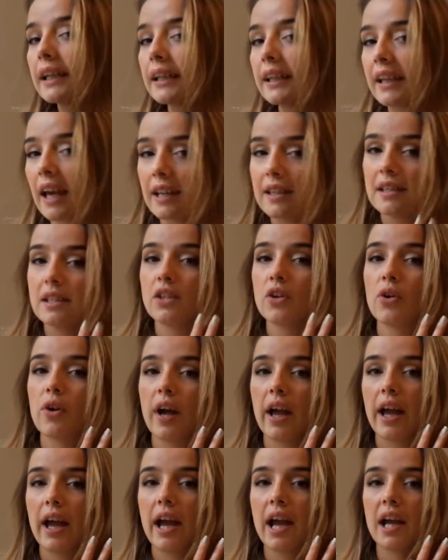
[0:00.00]
get in your
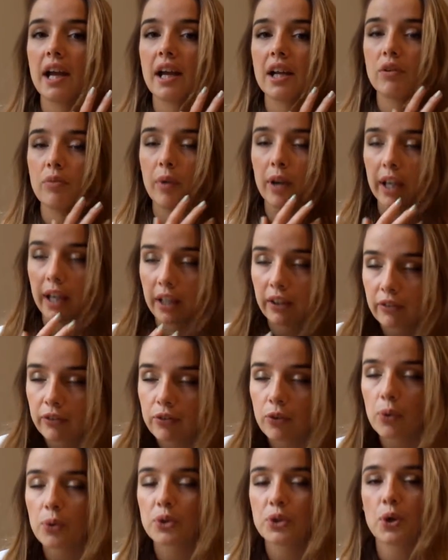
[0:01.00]
hair and
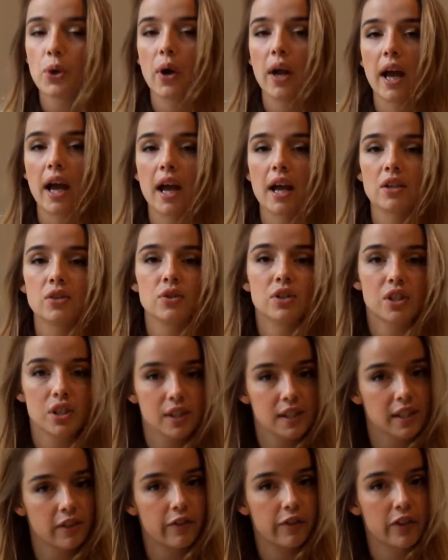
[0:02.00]
reinforce your hair to
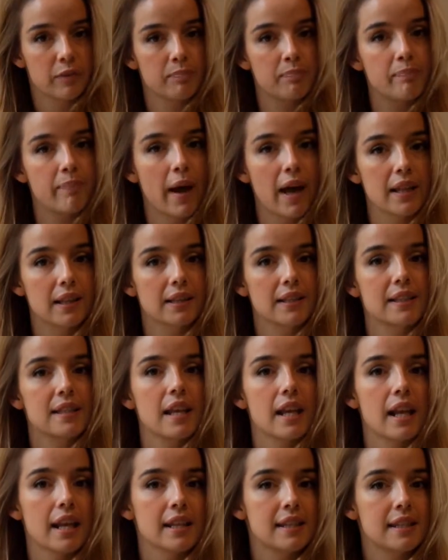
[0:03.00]
just give it back this
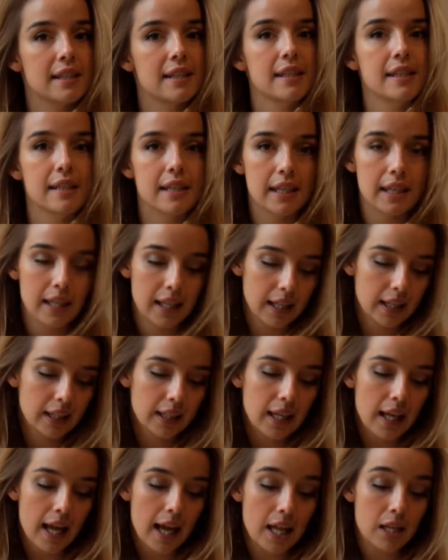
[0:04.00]
elasticity
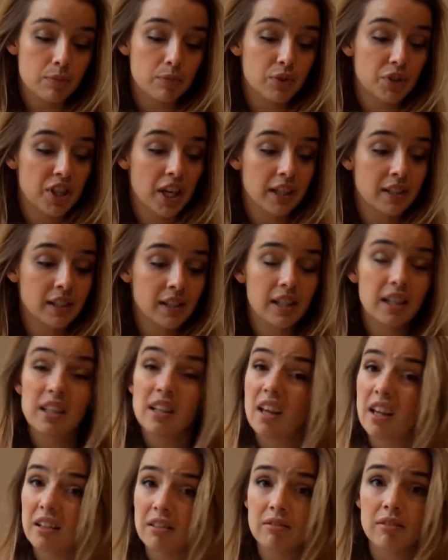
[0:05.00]
and protecting
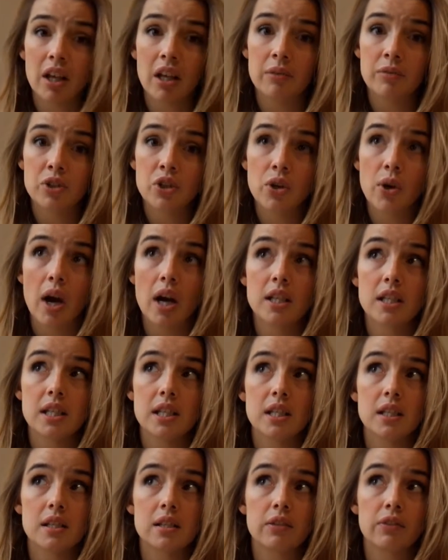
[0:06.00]
it. And so I
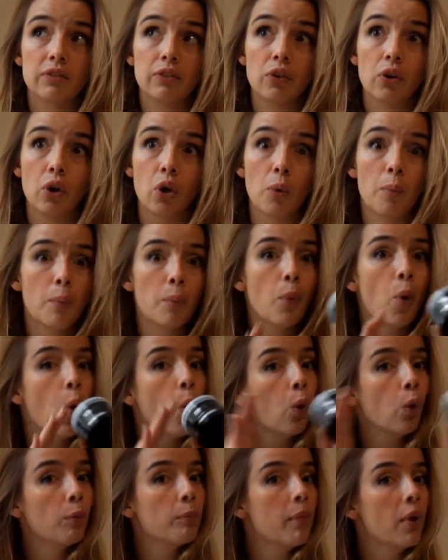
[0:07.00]
did it for a
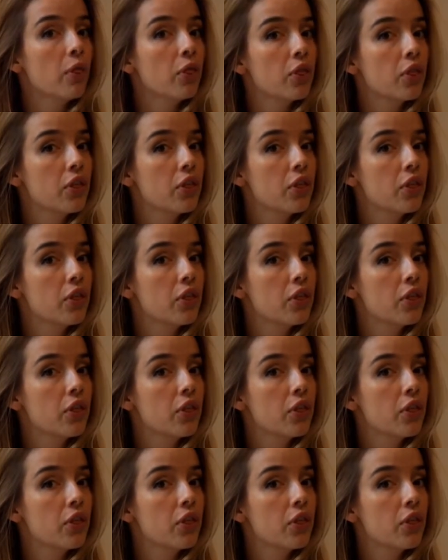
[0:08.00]
whole month